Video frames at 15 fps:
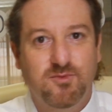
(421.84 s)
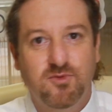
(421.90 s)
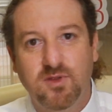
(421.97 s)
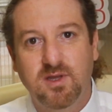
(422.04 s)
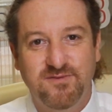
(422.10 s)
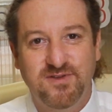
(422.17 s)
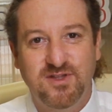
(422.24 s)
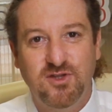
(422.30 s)
to
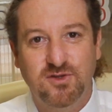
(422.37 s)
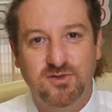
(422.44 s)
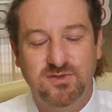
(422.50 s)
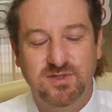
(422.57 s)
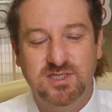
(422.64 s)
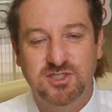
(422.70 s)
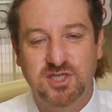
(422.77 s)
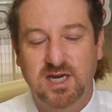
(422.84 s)
the video, to
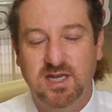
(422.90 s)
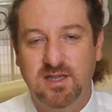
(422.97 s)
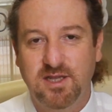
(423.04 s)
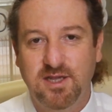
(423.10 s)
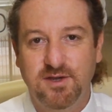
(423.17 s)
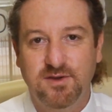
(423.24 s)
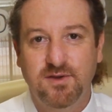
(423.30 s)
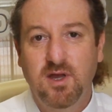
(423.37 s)
this channel
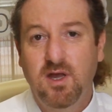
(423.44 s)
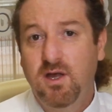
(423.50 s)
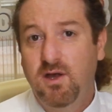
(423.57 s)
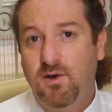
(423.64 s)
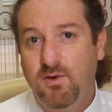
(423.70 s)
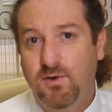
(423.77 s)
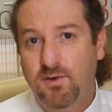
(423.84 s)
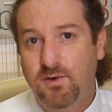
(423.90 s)
here,
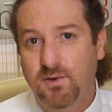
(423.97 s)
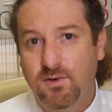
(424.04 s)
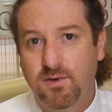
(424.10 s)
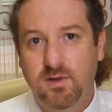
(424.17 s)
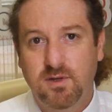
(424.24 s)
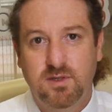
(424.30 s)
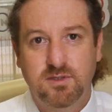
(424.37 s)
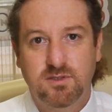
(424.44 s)
or
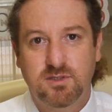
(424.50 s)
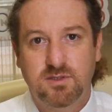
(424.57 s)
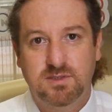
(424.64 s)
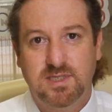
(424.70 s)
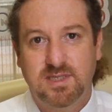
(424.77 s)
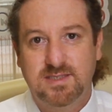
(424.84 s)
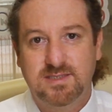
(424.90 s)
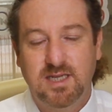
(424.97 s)

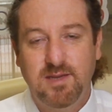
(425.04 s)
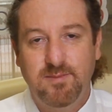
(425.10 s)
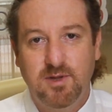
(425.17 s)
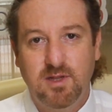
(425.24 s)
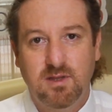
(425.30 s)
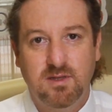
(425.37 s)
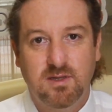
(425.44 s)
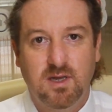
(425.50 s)
send us an
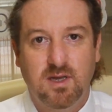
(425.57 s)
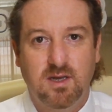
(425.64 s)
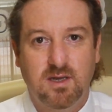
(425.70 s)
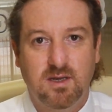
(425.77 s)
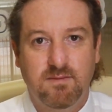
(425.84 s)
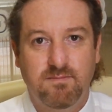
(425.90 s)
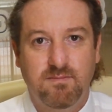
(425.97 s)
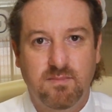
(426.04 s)
email,
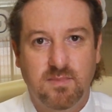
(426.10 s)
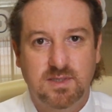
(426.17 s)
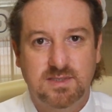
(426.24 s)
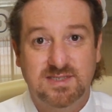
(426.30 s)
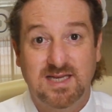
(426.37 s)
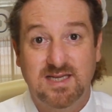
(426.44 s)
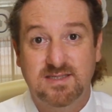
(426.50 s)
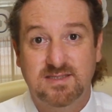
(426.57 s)

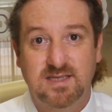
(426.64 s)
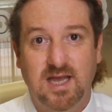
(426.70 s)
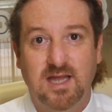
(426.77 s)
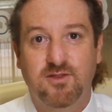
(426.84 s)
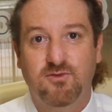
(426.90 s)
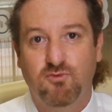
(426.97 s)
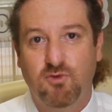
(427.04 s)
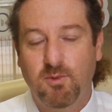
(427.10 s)

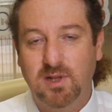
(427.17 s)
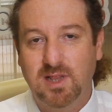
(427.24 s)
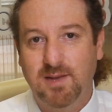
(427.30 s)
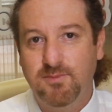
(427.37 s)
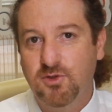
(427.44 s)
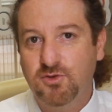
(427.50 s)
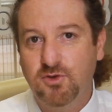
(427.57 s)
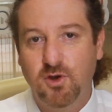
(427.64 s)

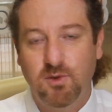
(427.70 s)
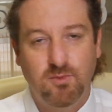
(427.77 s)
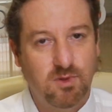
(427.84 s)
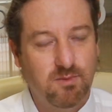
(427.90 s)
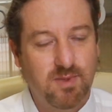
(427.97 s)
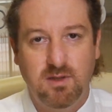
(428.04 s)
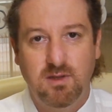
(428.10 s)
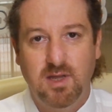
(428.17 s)
sales@robotlab.com. We'll
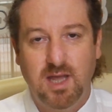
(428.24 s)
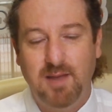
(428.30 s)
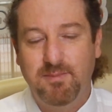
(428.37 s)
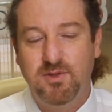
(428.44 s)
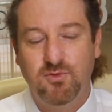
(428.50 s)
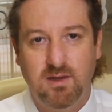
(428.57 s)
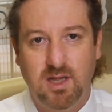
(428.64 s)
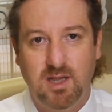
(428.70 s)
be happy
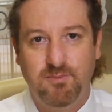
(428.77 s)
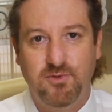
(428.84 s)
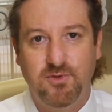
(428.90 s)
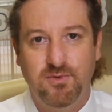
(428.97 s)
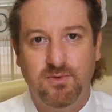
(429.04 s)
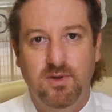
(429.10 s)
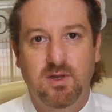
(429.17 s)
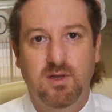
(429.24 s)
to help
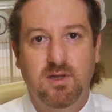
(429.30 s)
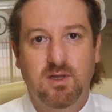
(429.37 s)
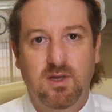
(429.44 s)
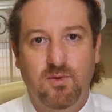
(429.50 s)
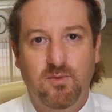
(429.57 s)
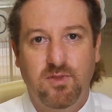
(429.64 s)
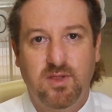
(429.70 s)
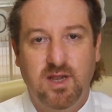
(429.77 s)
you
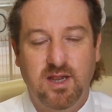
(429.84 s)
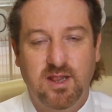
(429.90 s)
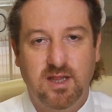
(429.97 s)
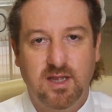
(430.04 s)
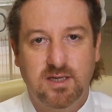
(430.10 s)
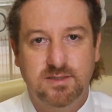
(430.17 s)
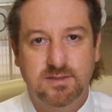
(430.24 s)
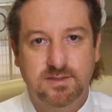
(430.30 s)
with
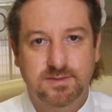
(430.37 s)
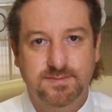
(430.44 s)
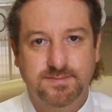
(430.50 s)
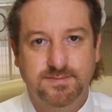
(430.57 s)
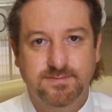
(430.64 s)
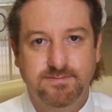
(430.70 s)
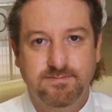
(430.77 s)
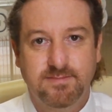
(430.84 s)
anything else.
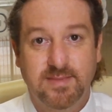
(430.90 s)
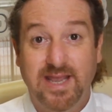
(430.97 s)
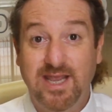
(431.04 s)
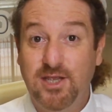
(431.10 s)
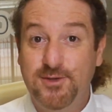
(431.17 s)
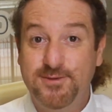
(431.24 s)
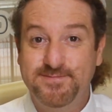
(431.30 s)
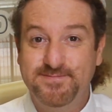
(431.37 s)

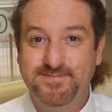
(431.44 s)
Thank you.